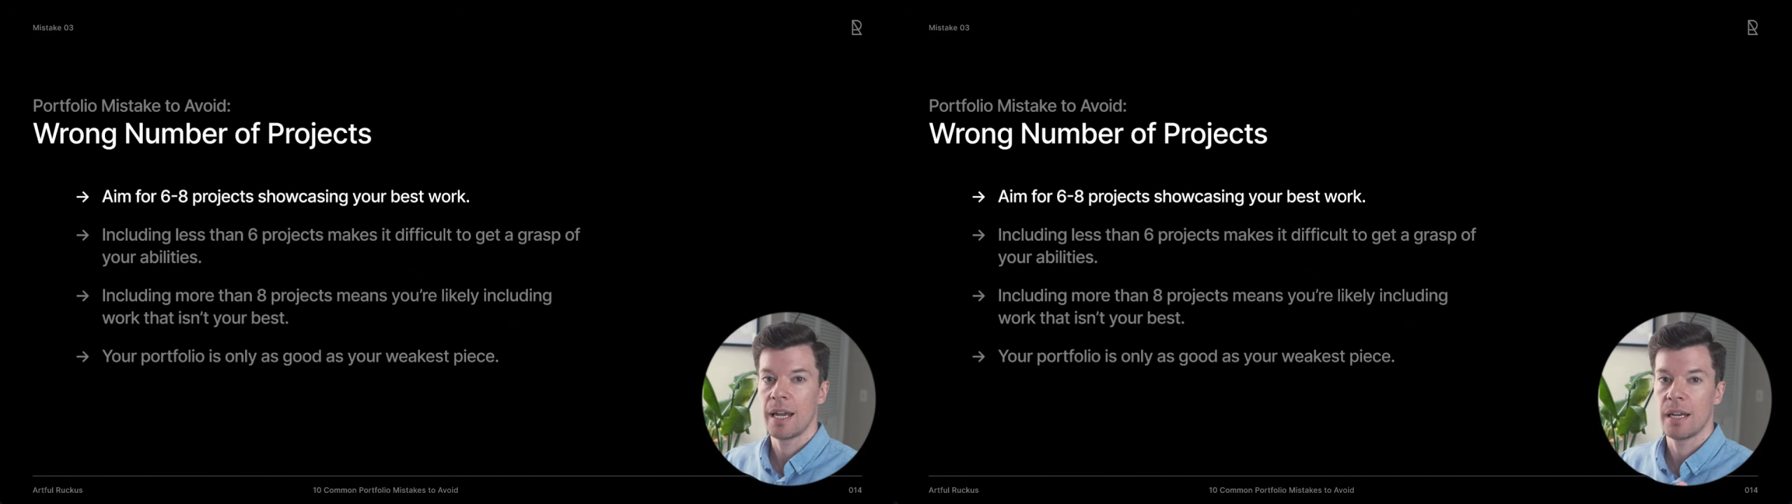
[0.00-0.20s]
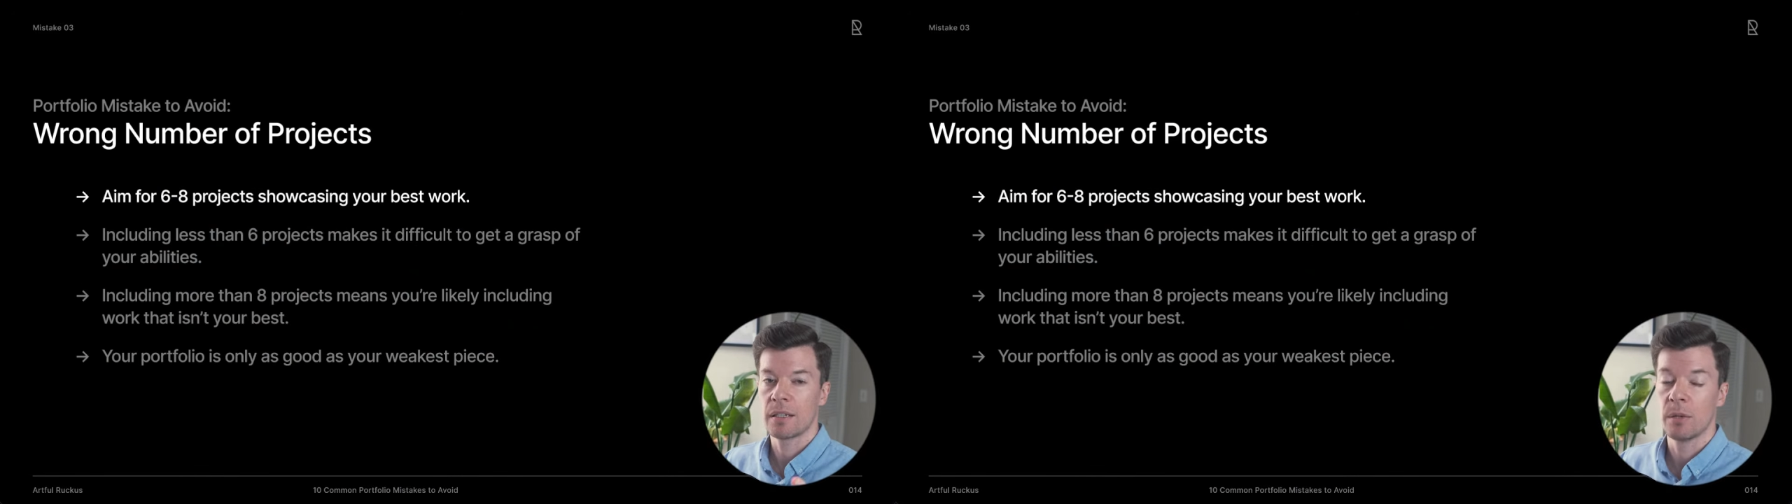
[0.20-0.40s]

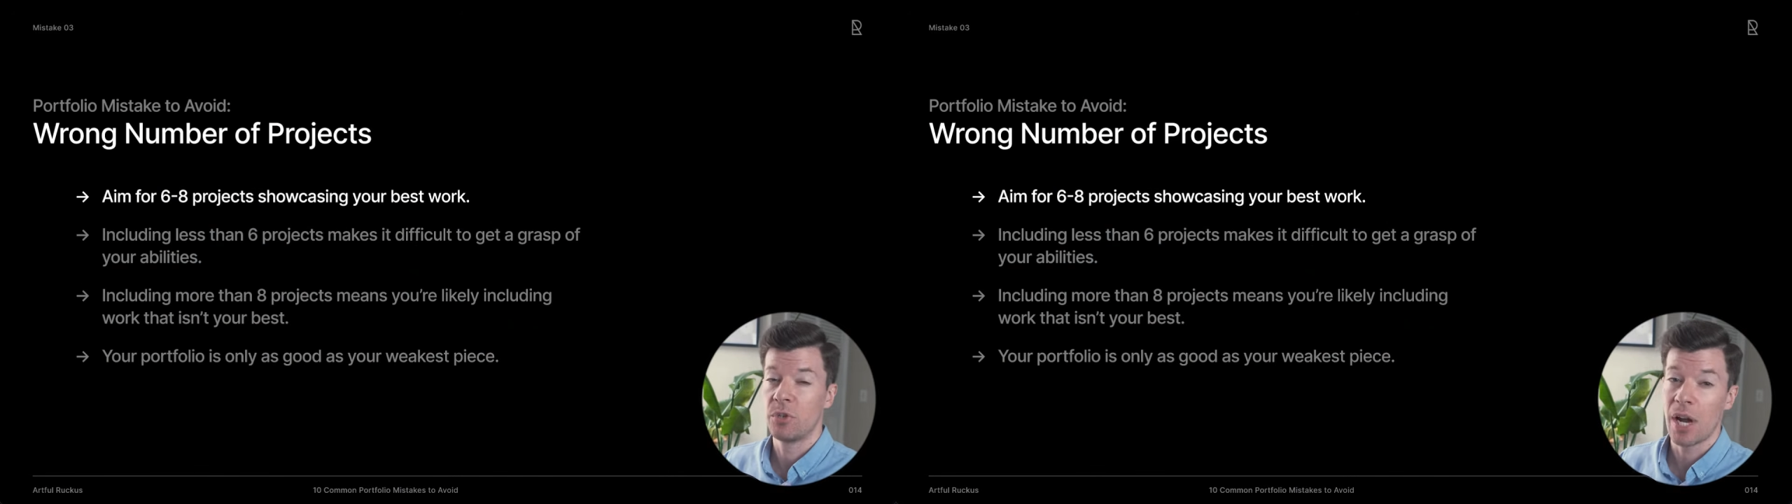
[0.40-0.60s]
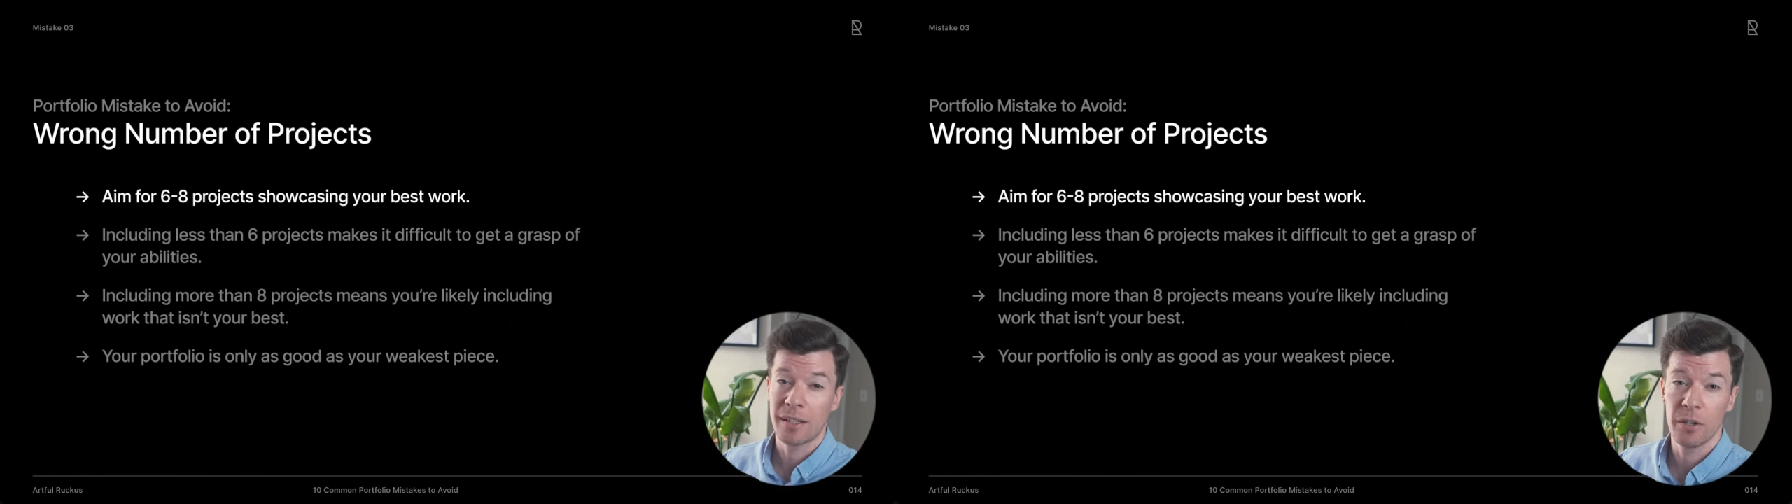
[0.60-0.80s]
a
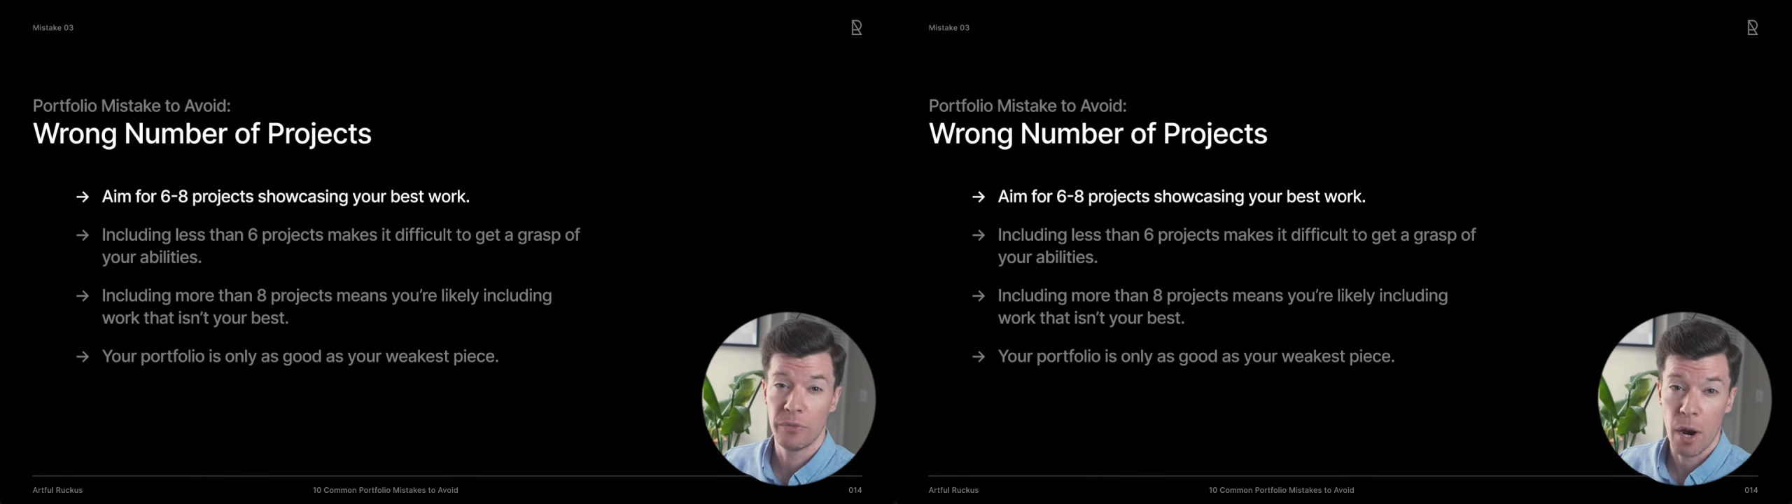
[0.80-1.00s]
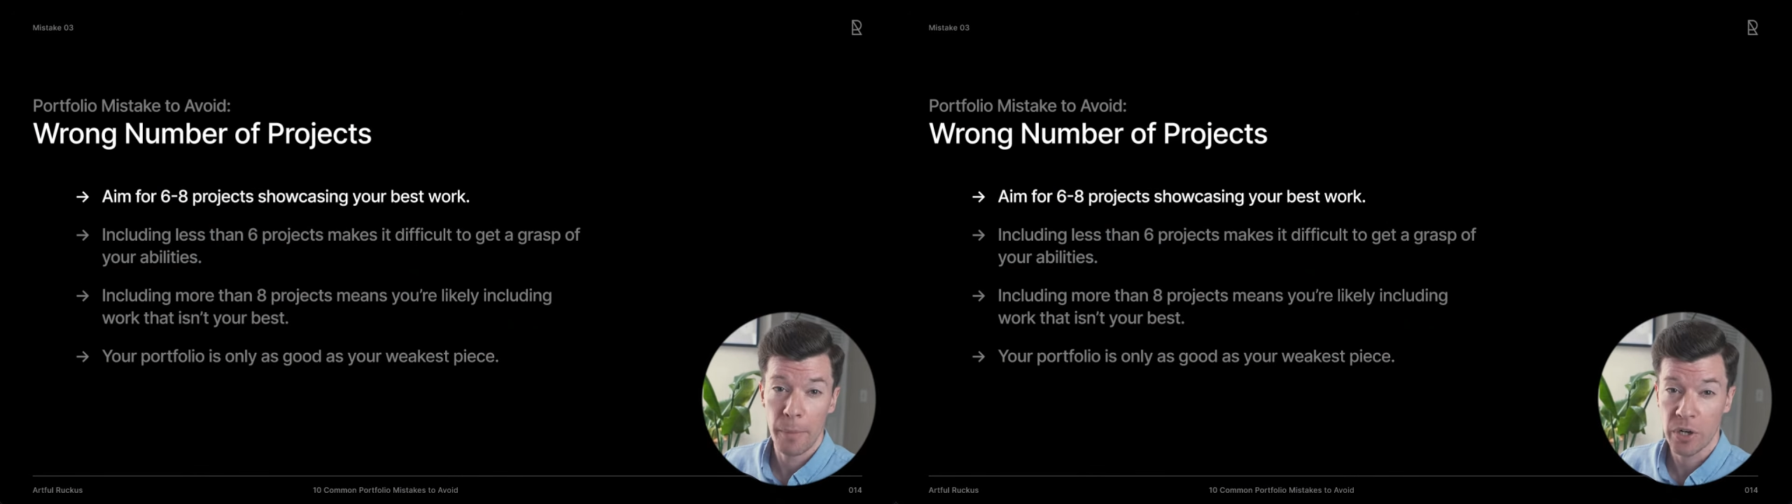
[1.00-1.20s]
subjective
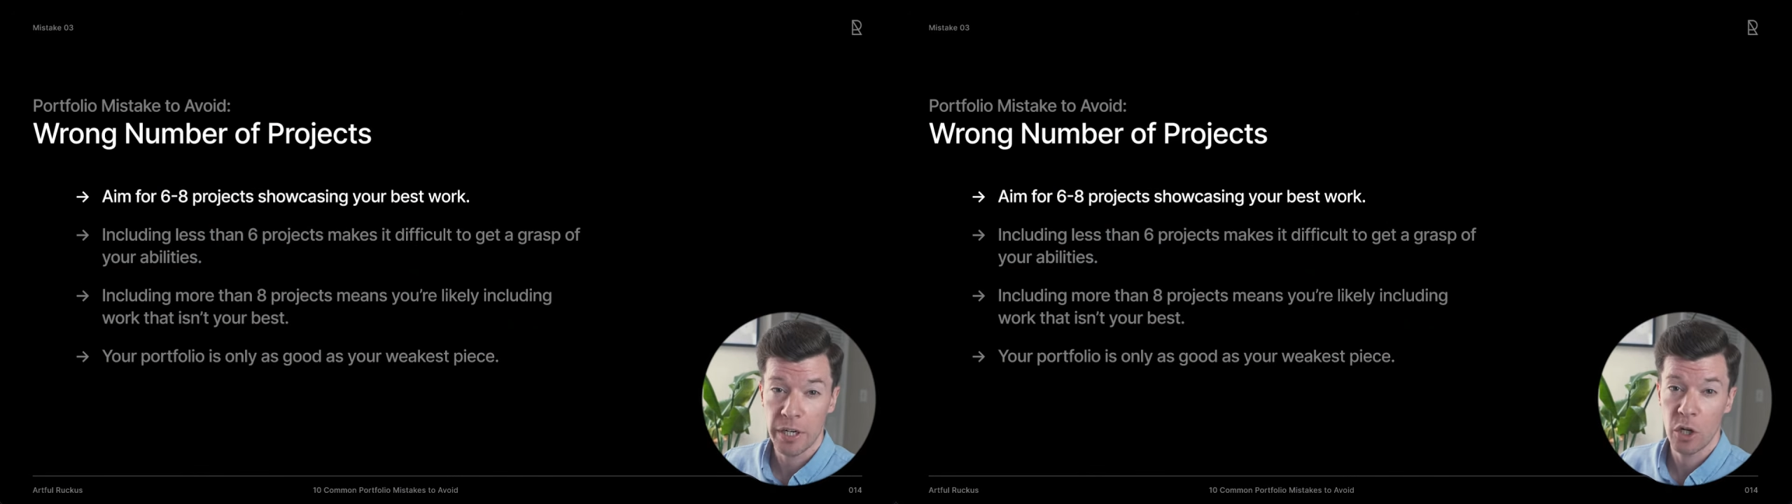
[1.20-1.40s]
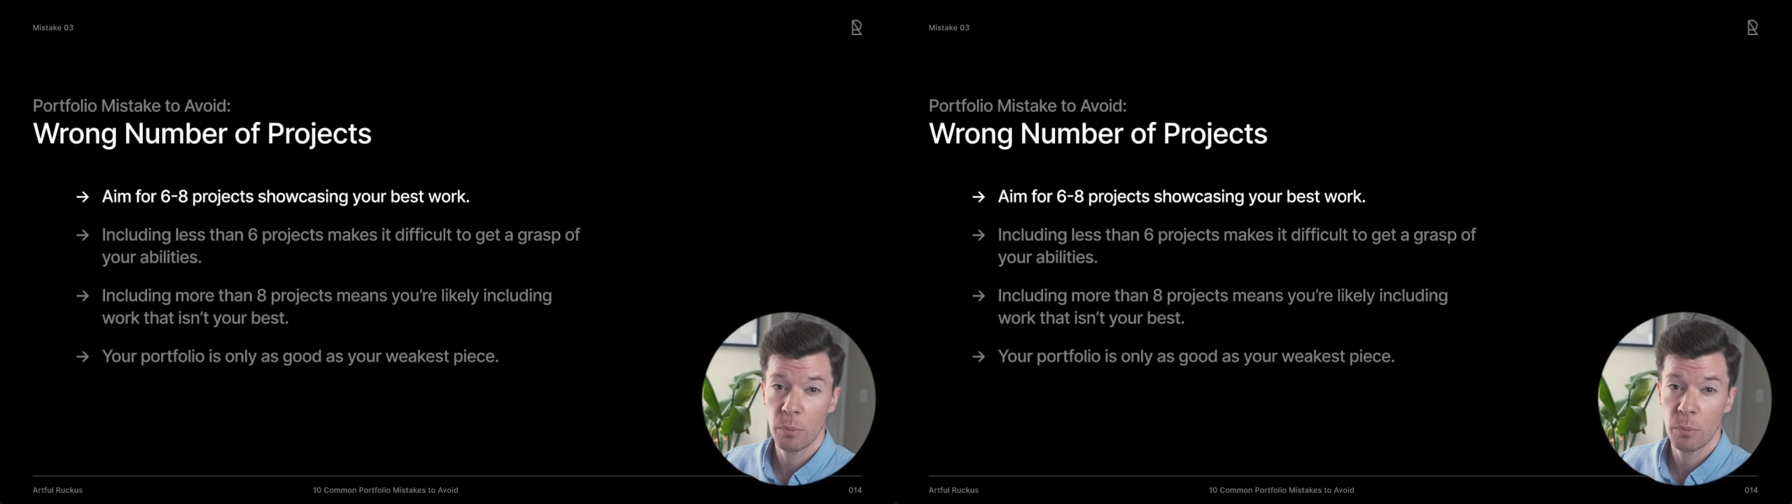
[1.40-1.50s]
number here,